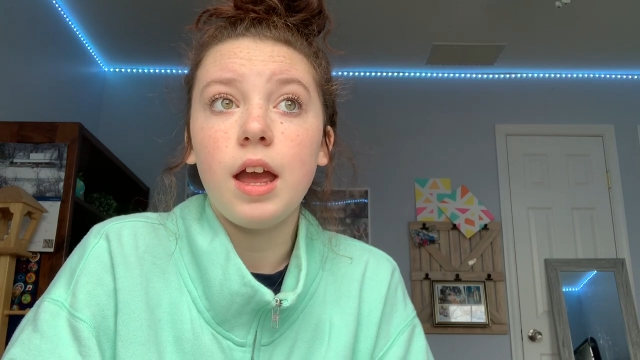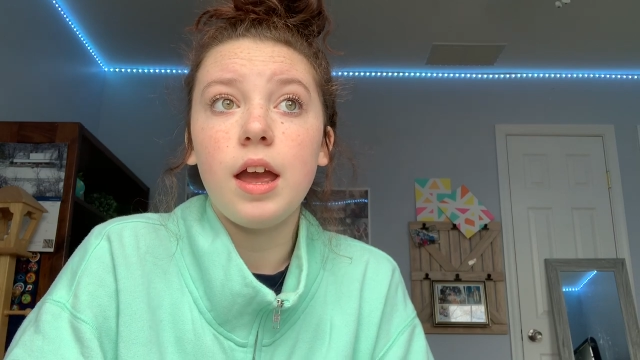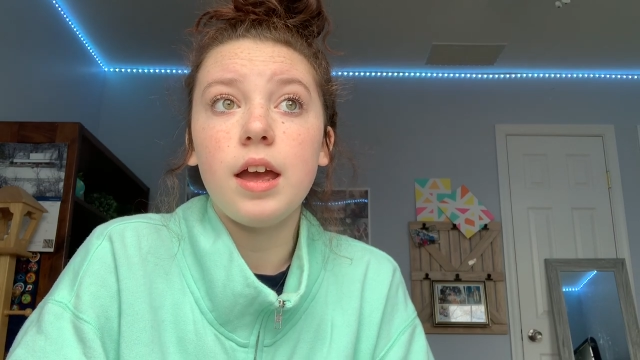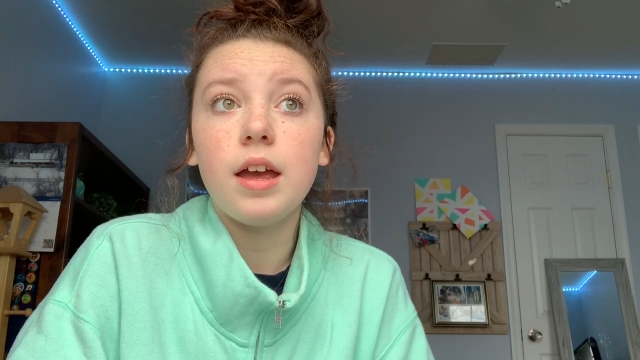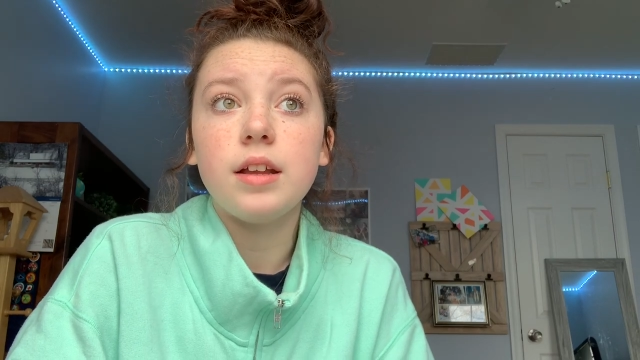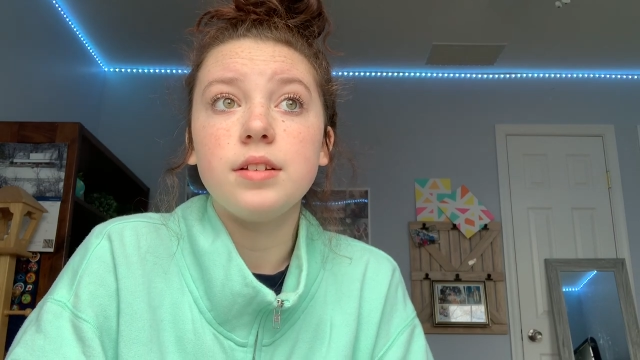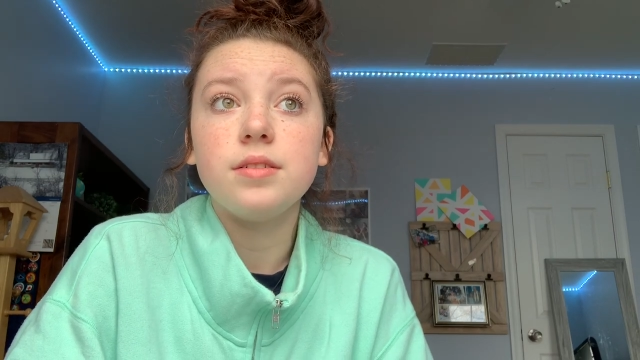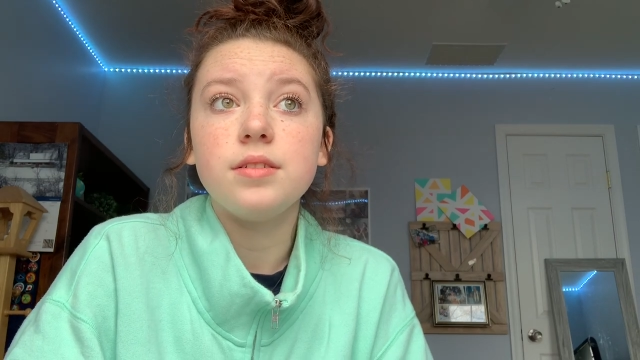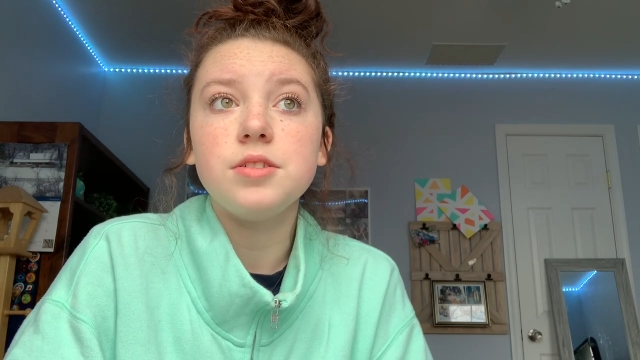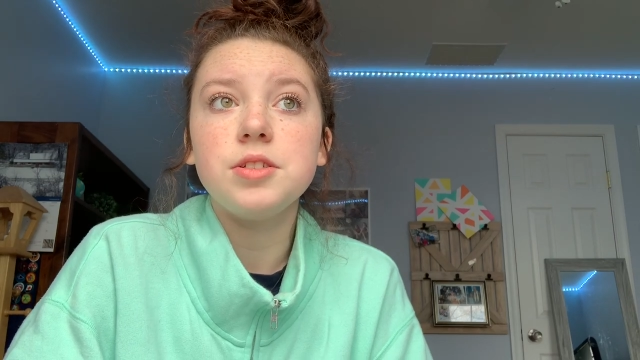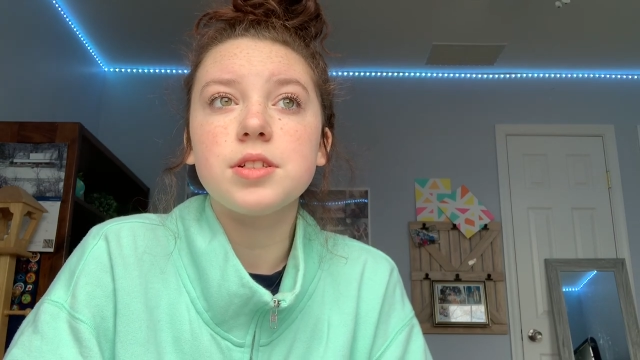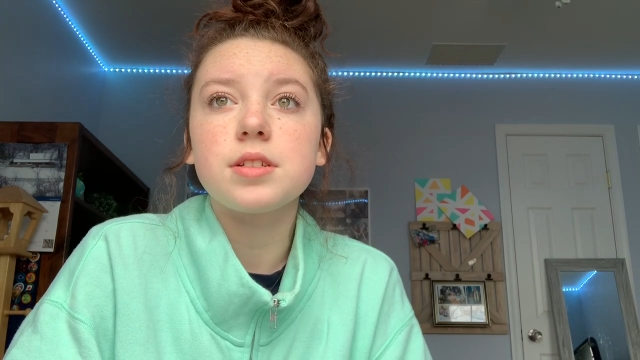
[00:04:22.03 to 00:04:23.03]

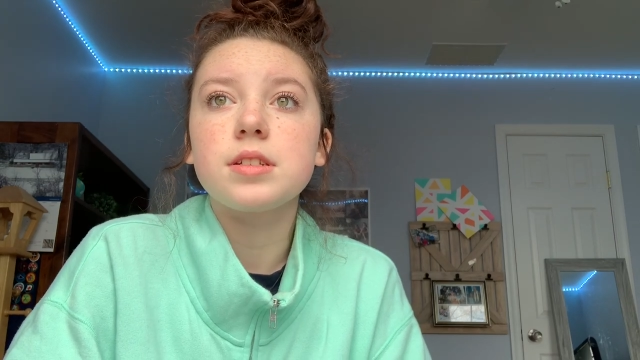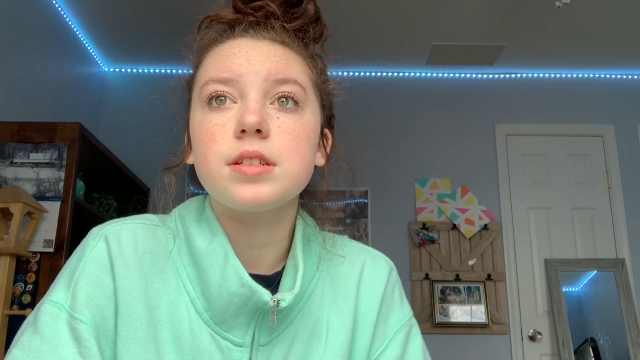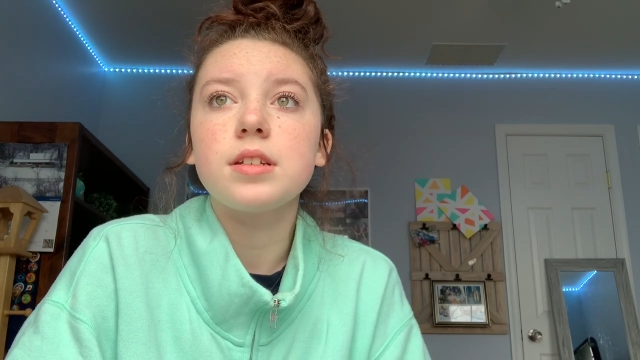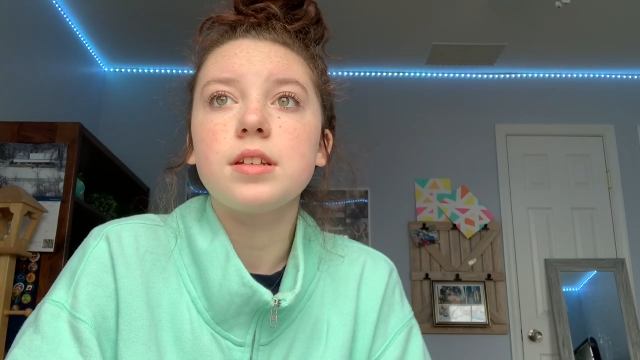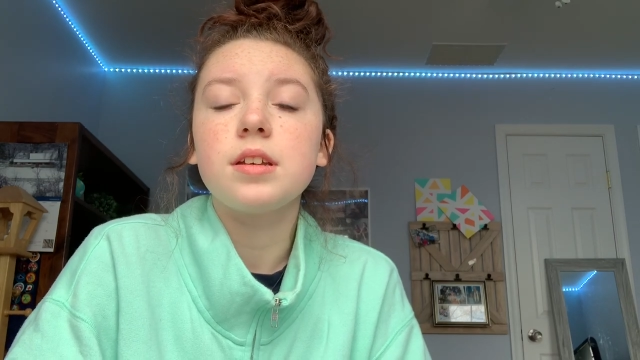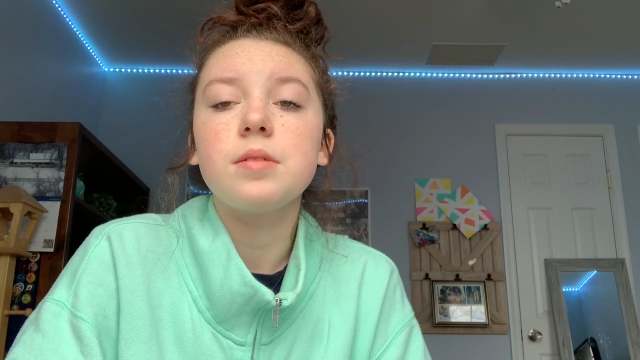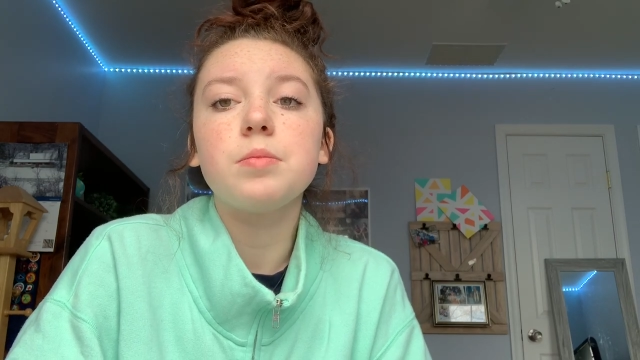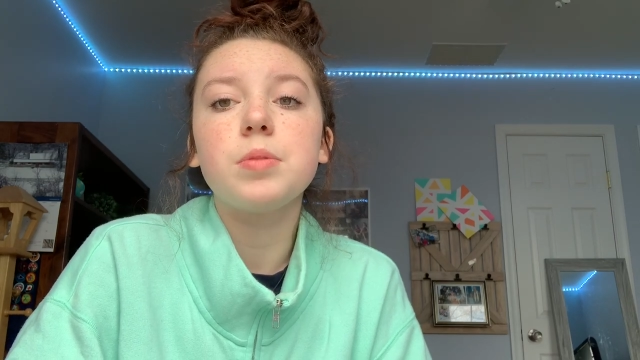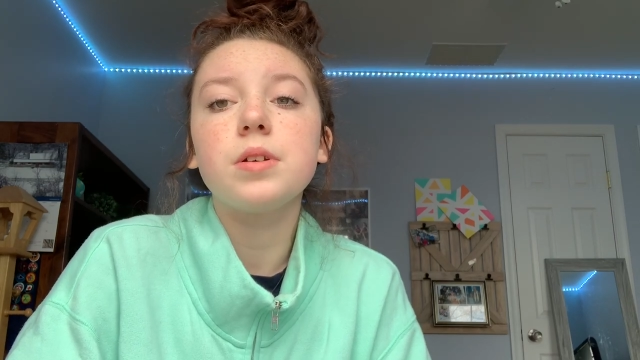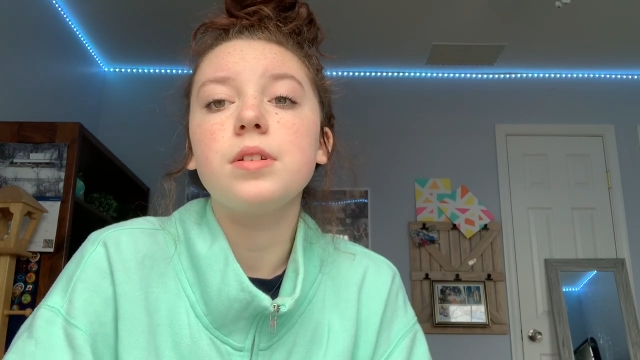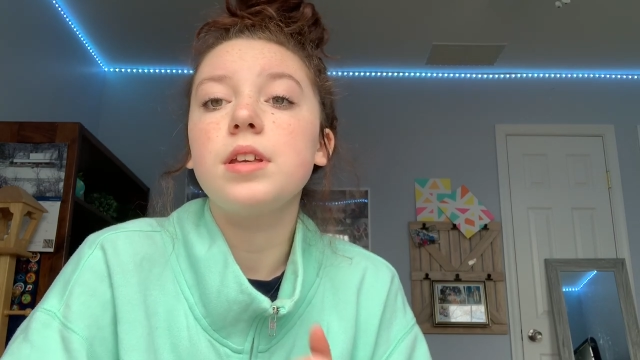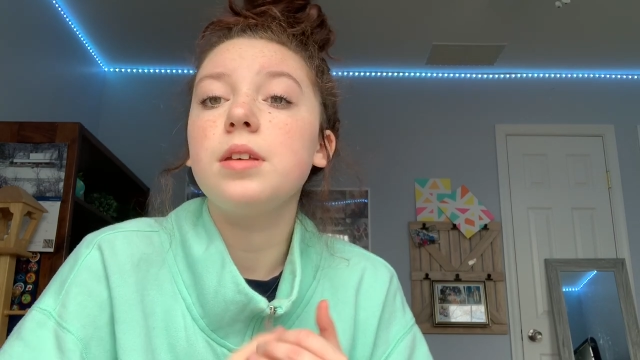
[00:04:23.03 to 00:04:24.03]
And just
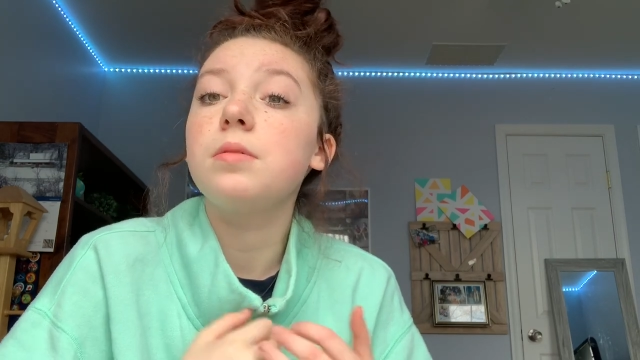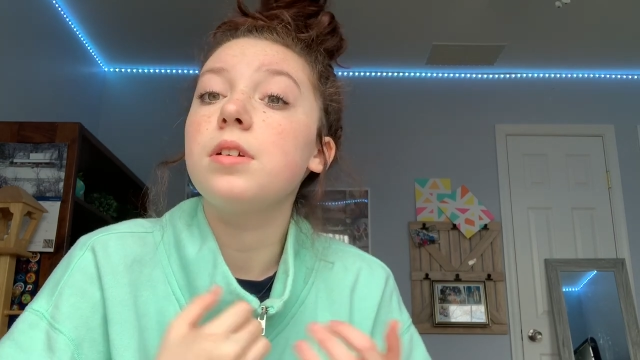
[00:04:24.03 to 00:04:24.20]
put